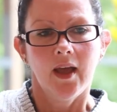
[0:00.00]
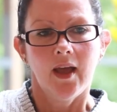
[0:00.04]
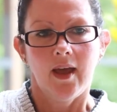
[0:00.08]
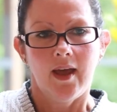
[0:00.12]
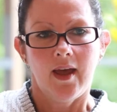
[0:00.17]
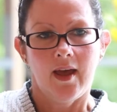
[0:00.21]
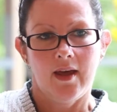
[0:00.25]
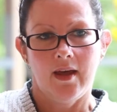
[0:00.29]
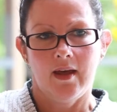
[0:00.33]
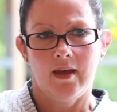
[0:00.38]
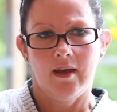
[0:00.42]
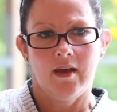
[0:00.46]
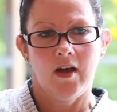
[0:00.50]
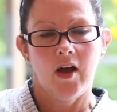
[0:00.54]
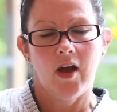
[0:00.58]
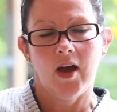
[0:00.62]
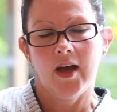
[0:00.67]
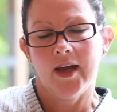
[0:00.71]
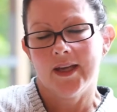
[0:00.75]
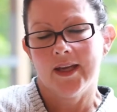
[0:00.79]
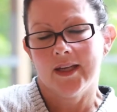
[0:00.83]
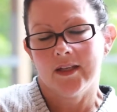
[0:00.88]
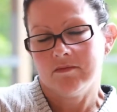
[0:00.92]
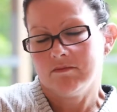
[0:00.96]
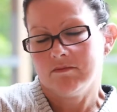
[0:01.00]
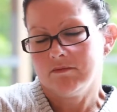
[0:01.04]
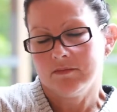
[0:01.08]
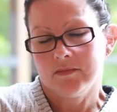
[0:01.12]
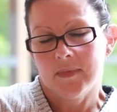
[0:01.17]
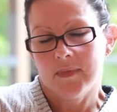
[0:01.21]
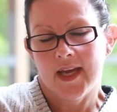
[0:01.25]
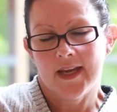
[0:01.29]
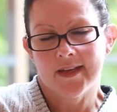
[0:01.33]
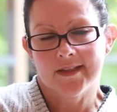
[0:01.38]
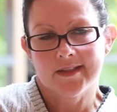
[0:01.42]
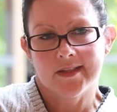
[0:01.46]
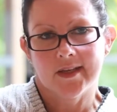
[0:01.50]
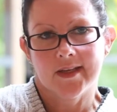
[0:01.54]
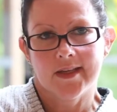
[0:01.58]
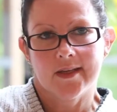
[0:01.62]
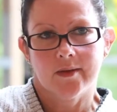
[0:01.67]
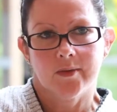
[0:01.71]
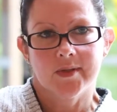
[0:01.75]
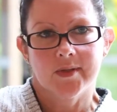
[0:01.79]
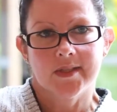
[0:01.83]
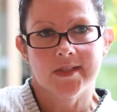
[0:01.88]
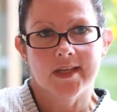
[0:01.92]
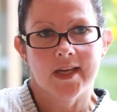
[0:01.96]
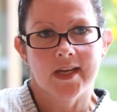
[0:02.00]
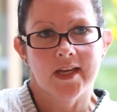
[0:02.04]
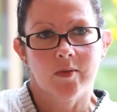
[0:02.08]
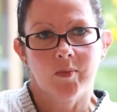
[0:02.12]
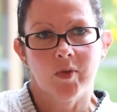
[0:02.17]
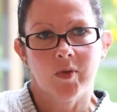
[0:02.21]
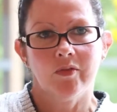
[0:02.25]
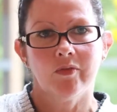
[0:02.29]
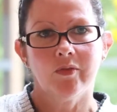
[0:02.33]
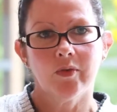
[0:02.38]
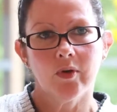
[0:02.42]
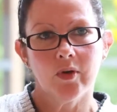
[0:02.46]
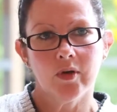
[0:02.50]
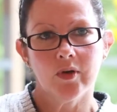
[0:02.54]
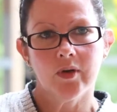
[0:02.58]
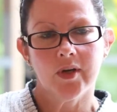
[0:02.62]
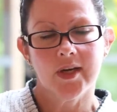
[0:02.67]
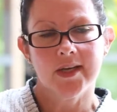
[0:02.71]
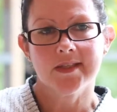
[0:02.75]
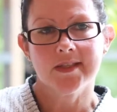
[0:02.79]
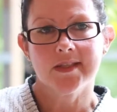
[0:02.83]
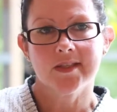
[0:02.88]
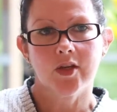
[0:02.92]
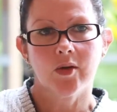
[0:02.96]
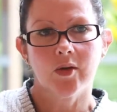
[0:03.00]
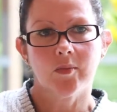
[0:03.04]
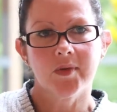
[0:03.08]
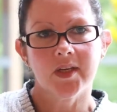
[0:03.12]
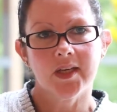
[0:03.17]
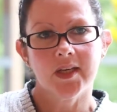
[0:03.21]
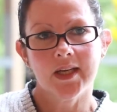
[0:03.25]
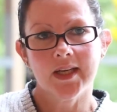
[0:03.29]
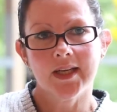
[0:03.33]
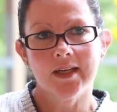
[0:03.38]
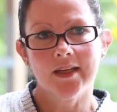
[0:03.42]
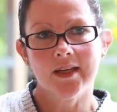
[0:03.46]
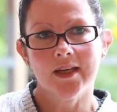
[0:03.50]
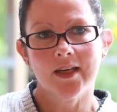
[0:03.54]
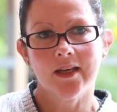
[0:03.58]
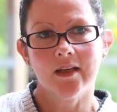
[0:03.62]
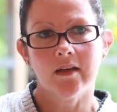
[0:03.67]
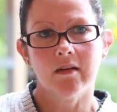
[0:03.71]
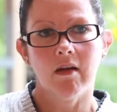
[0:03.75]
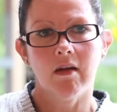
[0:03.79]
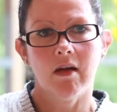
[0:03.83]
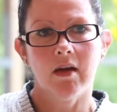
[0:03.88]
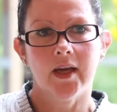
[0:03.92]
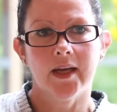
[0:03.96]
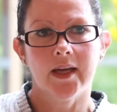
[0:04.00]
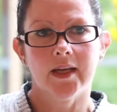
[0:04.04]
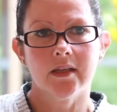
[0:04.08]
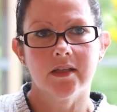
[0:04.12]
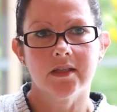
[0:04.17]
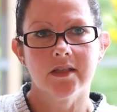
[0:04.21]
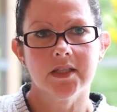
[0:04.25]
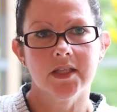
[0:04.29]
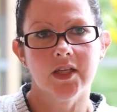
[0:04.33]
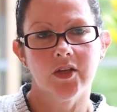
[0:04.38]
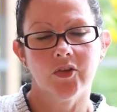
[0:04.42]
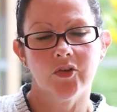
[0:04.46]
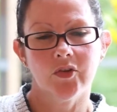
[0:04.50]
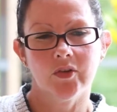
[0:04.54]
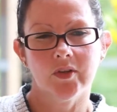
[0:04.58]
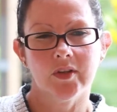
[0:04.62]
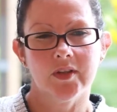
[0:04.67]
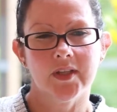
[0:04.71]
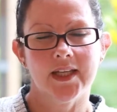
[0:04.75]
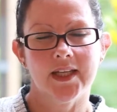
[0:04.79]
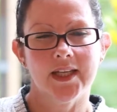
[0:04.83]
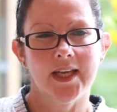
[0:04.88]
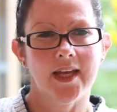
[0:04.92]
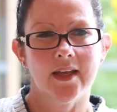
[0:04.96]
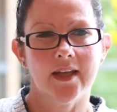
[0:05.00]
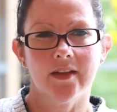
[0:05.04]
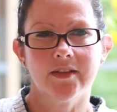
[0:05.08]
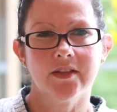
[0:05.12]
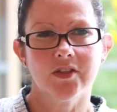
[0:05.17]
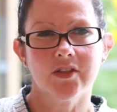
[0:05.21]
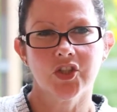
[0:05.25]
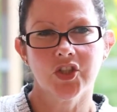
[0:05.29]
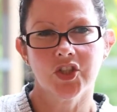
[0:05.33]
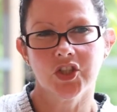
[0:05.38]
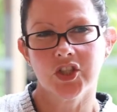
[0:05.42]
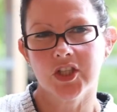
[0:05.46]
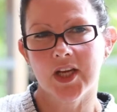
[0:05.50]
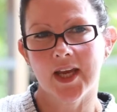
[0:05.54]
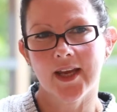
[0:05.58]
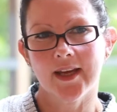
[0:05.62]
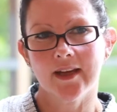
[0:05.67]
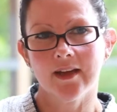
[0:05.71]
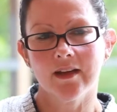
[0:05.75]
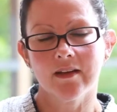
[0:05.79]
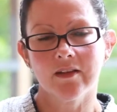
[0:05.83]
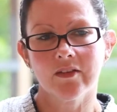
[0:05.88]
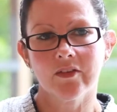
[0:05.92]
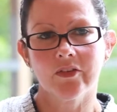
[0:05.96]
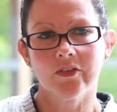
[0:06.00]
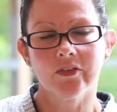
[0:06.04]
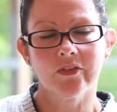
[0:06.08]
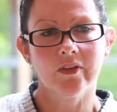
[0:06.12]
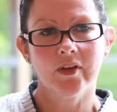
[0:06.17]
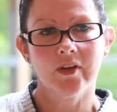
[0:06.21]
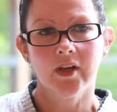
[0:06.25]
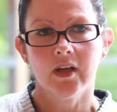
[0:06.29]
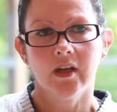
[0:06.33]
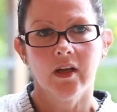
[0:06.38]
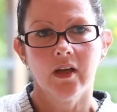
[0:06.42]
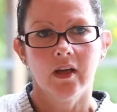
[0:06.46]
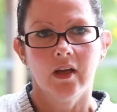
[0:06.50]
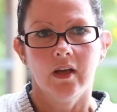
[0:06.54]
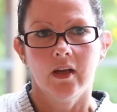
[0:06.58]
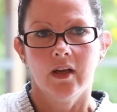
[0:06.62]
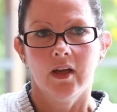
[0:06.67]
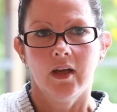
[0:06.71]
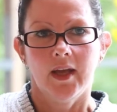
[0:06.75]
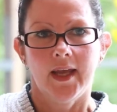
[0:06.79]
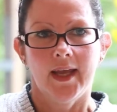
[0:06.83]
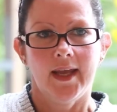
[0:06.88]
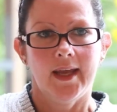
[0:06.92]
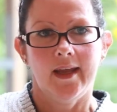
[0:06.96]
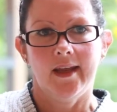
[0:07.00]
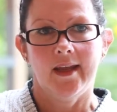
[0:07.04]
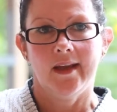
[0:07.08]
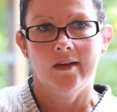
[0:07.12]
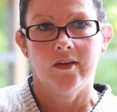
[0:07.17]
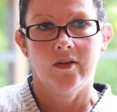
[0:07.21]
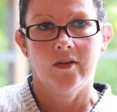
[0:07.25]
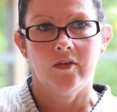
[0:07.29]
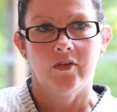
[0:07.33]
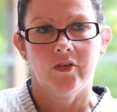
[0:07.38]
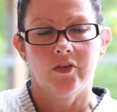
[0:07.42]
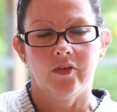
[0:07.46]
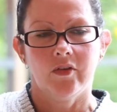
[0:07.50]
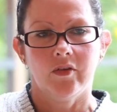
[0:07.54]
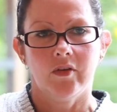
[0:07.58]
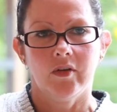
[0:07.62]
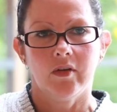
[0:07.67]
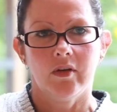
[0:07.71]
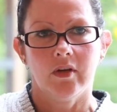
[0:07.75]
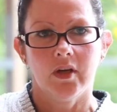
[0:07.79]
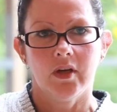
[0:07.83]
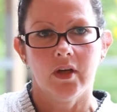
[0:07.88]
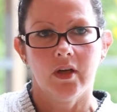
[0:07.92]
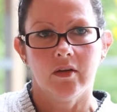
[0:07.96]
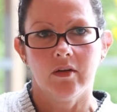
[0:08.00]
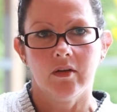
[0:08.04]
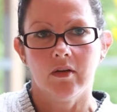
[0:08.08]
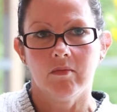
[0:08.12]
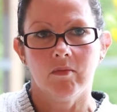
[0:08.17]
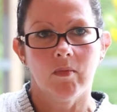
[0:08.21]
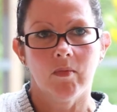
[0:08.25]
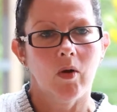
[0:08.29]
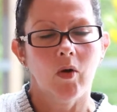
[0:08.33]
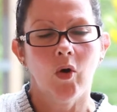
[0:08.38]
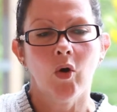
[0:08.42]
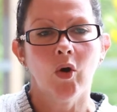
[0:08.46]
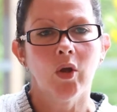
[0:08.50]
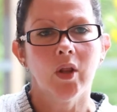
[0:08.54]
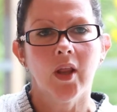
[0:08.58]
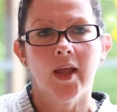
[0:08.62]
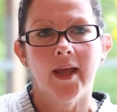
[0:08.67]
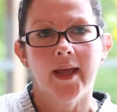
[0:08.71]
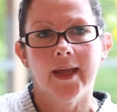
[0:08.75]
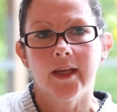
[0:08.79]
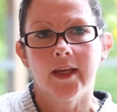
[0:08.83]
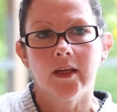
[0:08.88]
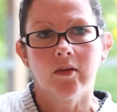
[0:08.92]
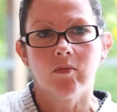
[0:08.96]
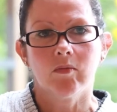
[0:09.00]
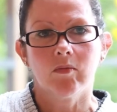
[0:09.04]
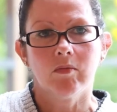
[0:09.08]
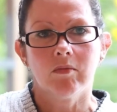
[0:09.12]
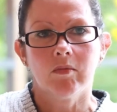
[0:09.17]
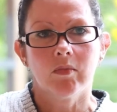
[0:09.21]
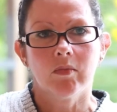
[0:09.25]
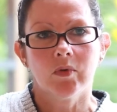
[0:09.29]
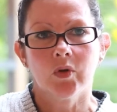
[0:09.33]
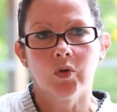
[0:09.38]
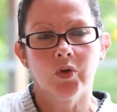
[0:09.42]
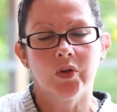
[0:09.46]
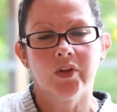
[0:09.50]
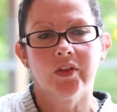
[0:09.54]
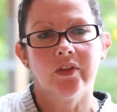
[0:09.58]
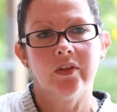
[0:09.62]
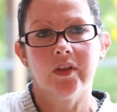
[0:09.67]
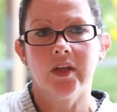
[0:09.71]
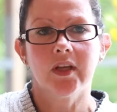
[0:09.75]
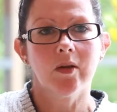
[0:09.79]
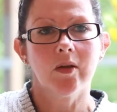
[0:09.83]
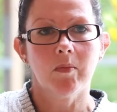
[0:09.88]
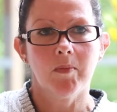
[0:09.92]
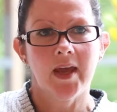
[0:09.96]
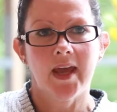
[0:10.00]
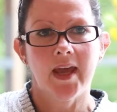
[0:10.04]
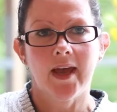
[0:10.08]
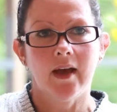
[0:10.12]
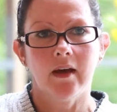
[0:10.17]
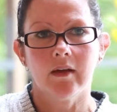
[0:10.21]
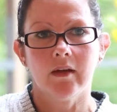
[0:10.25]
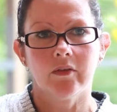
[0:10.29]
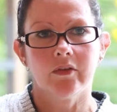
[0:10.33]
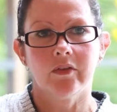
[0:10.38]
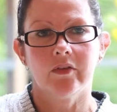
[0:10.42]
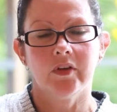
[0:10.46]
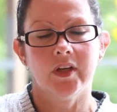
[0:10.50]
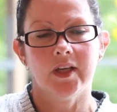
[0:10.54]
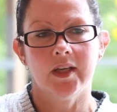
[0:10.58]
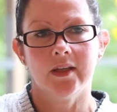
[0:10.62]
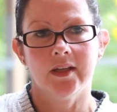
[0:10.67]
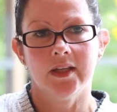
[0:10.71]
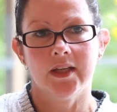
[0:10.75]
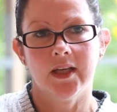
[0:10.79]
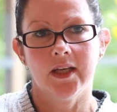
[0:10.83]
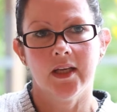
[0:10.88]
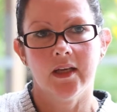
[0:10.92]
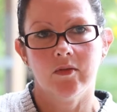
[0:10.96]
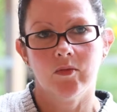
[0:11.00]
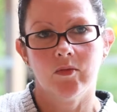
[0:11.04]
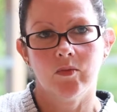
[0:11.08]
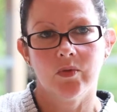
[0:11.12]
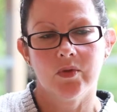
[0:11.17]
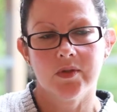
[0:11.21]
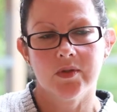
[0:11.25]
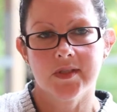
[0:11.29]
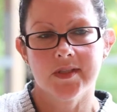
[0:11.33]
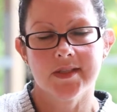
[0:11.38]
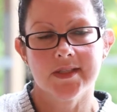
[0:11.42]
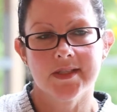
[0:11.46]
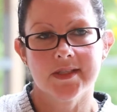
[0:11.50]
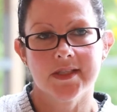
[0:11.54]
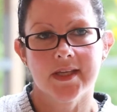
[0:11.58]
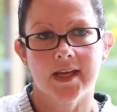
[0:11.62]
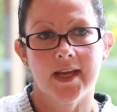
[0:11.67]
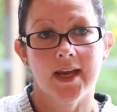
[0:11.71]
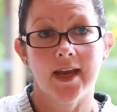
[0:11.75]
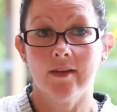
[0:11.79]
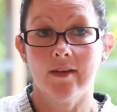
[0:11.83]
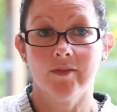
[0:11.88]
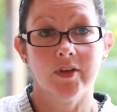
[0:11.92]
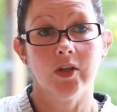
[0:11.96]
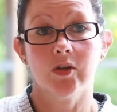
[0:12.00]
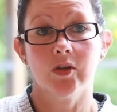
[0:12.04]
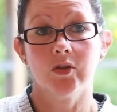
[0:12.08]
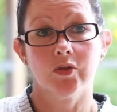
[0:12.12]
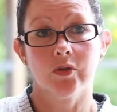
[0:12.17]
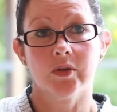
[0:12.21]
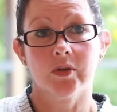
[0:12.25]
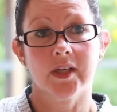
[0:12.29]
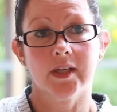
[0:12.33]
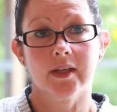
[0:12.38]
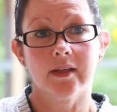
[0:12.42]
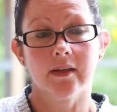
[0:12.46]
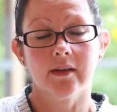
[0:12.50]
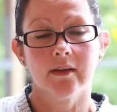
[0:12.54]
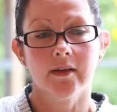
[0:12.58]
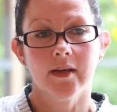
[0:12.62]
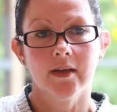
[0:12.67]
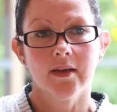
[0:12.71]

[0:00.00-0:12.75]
As I was saying before, I stopped eating. I continually had the shakes, and all I could think about in the end was having a drink.